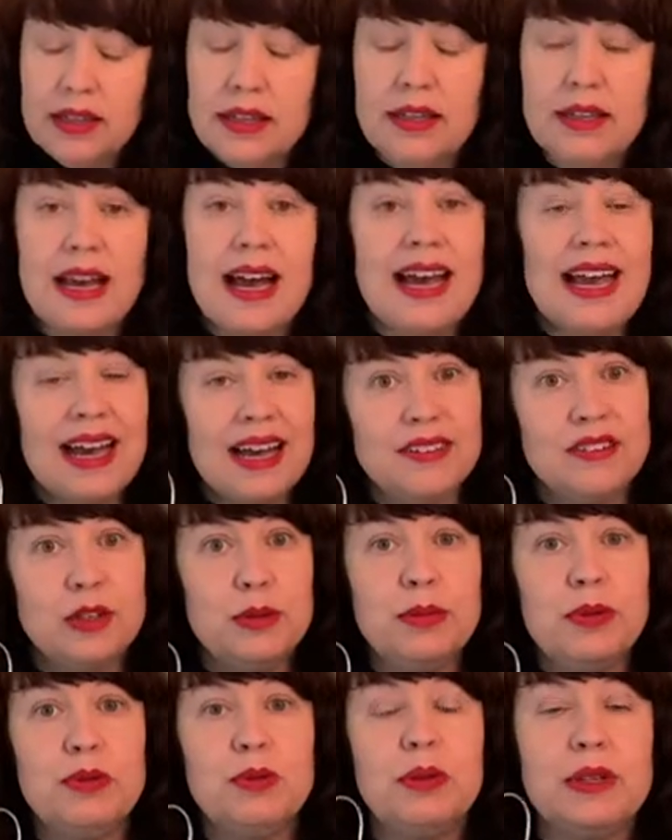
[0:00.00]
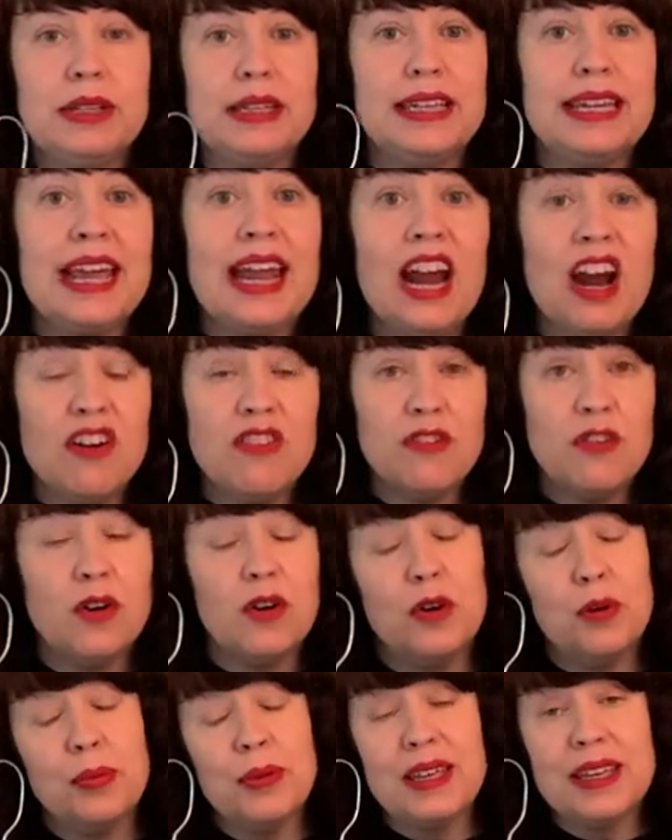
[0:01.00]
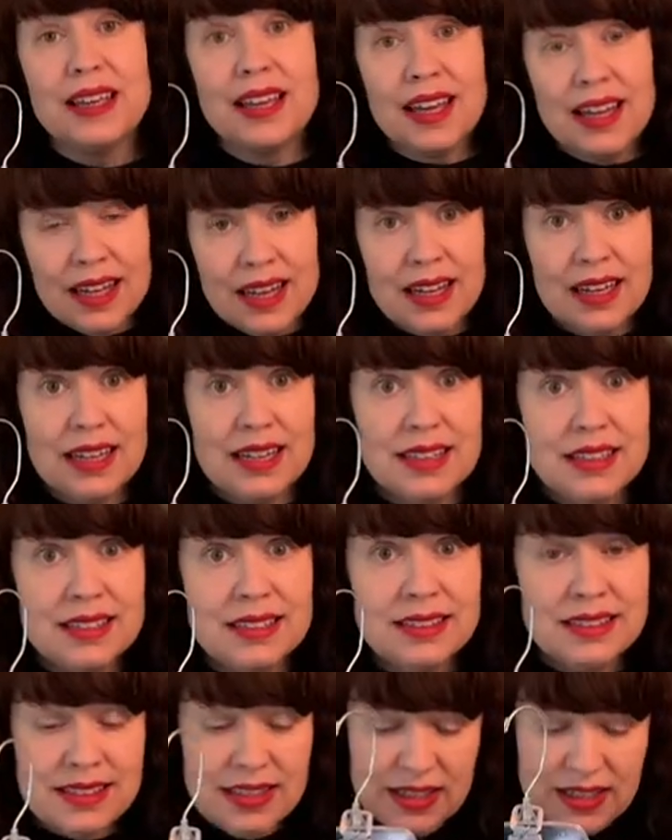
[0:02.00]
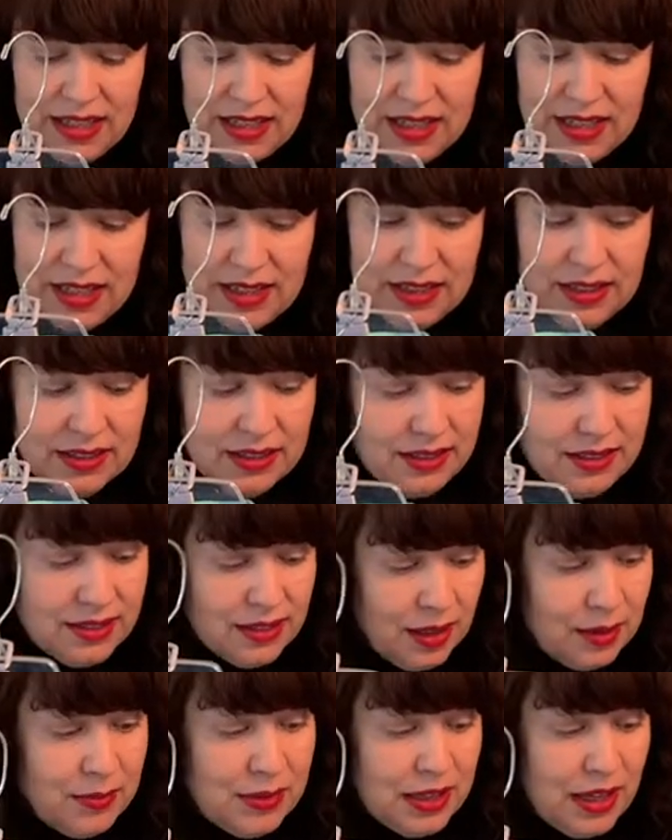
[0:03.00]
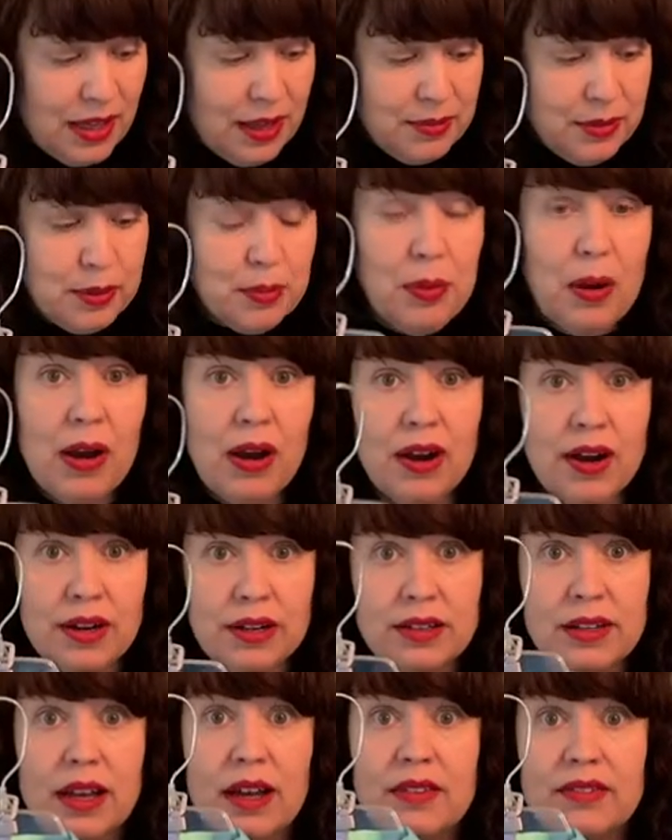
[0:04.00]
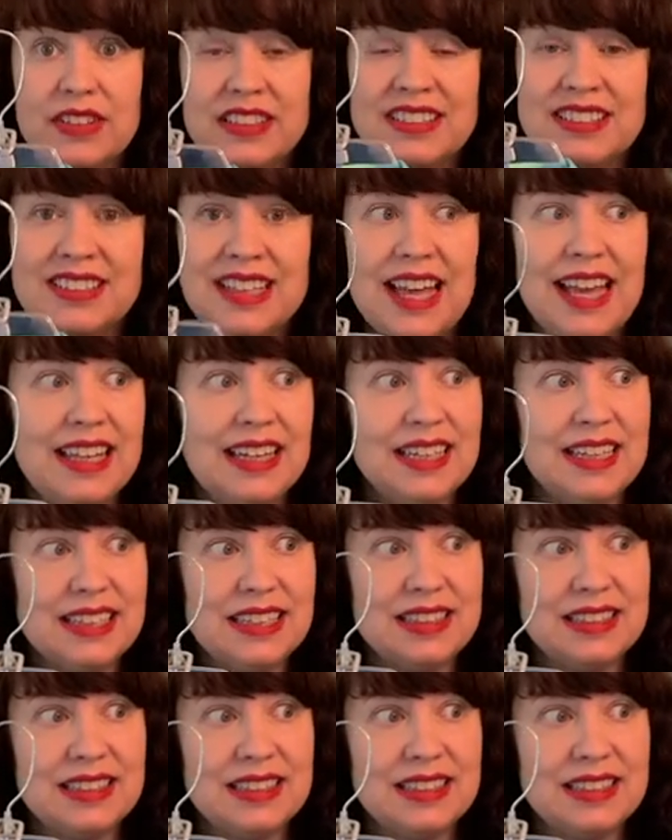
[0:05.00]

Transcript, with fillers: I have to be really careful because sometimes part of a set is